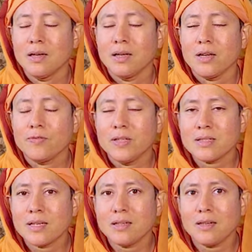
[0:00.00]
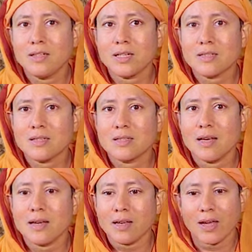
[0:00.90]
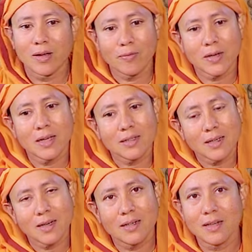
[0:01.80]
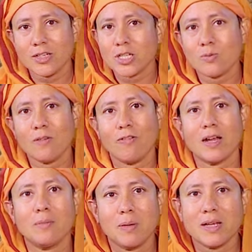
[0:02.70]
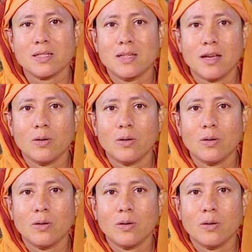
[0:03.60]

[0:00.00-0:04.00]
If this intelligence is there, every other intelligence will find place there.